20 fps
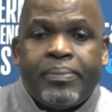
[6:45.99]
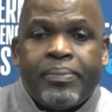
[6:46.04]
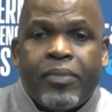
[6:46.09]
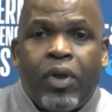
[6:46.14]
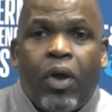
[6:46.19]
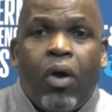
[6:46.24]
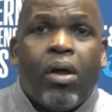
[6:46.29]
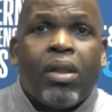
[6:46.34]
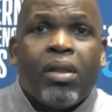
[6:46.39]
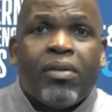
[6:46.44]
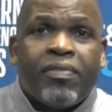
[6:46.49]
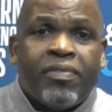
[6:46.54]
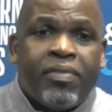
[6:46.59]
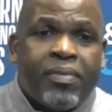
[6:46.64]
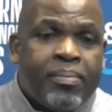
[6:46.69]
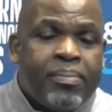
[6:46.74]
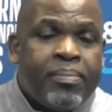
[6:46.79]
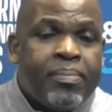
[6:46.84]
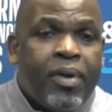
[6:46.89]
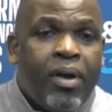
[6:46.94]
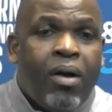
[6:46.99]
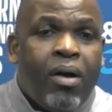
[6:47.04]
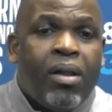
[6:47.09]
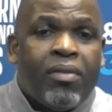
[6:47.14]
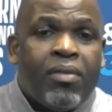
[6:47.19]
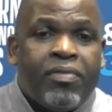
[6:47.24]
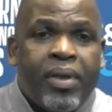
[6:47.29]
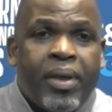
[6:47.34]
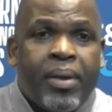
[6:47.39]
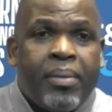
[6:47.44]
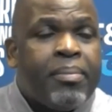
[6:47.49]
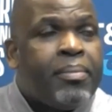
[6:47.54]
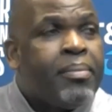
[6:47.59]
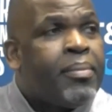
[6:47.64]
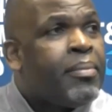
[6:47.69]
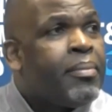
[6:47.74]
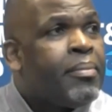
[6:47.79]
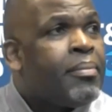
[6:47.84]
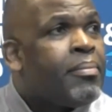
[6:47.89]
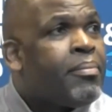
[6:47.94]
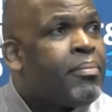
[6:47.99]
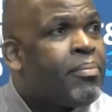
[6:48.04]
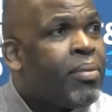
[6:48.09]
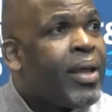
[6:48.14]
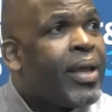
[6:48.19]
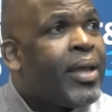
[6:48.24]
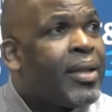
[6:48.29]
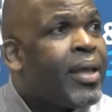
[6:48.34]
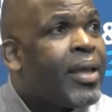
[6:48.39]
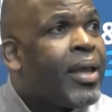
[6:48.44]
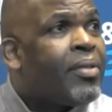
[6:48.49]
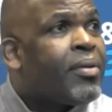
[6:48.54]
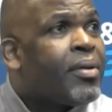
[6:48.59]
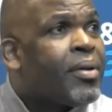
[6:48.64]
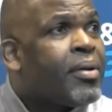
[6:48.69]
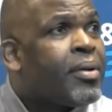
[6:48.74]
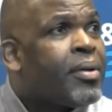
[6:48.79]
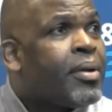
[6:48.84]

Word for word: all of all of them plan together.